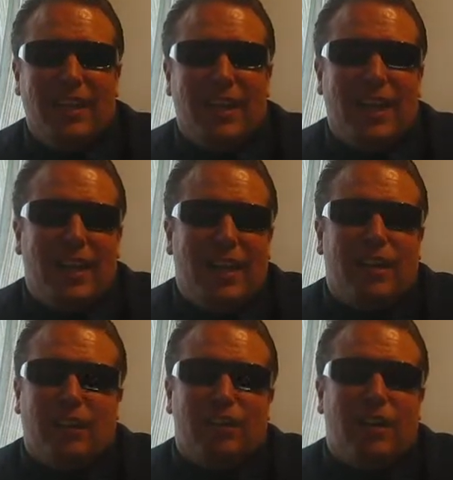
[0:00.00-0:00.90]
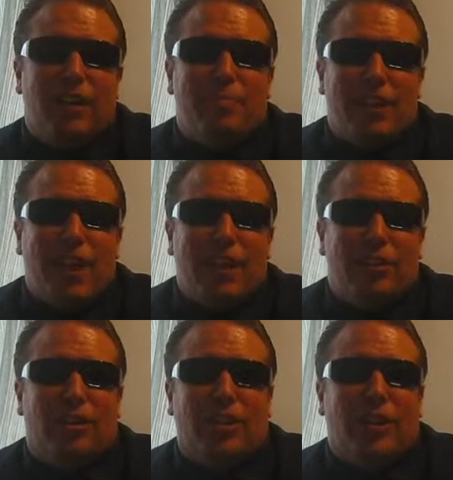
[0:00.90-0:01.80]
And then on top of that,
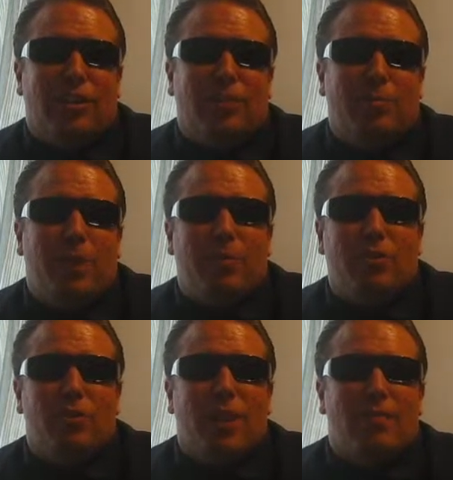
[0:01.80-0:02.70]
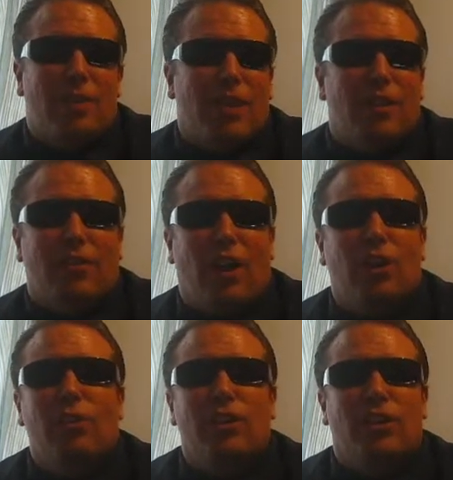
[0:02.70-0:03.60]
you know, you got these people driving around these
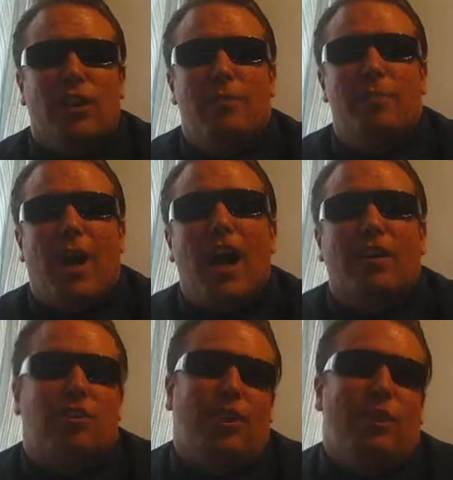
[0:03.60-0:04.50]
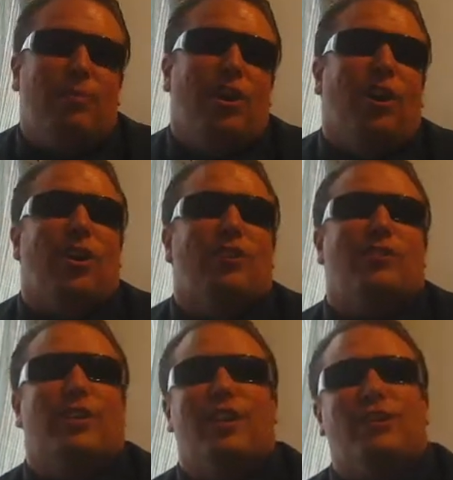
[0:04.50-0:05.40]
ugly looking box-shaped
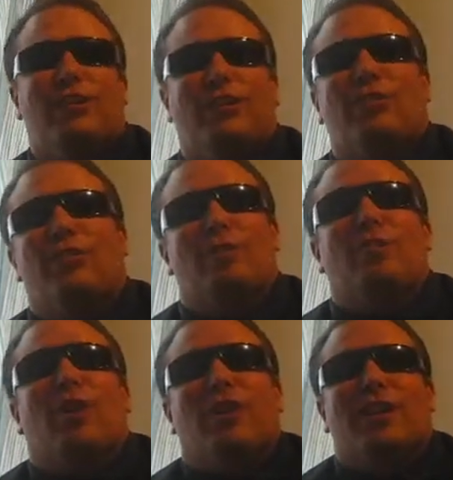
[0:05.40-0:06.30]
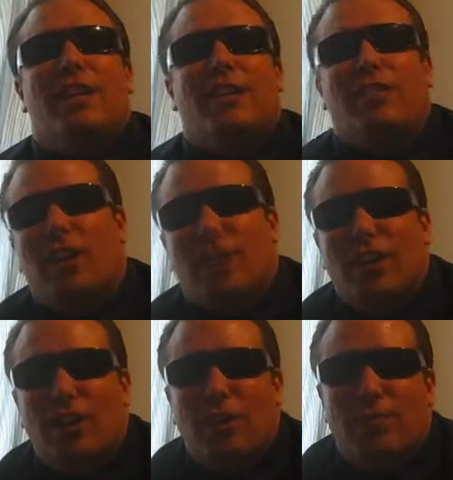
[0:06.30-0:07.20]
cars, like, you know, something called a Nissan
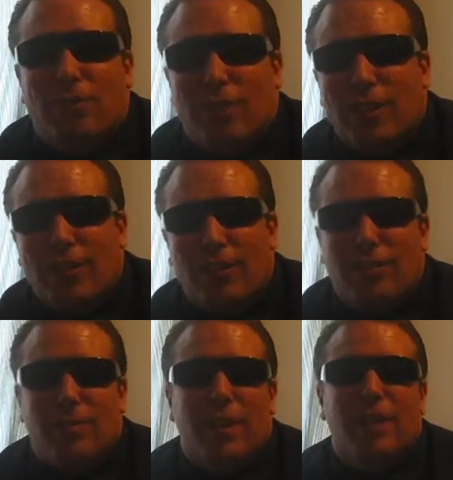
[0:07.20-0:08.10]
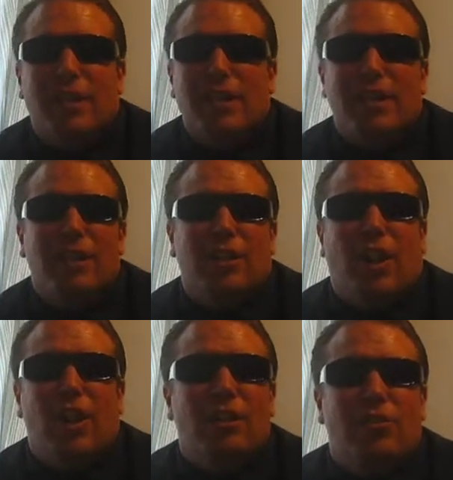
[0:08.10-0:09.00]
Cube, for instance. I mean,
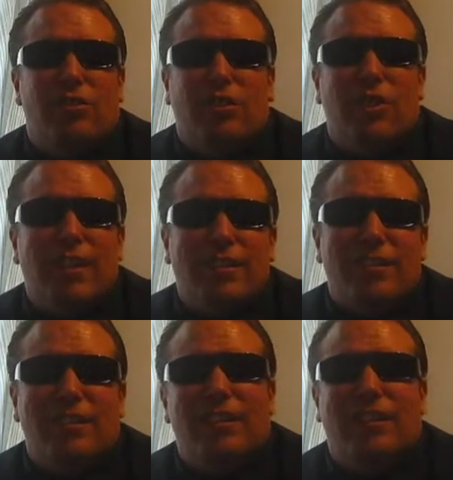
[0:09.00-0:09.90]
are you serious?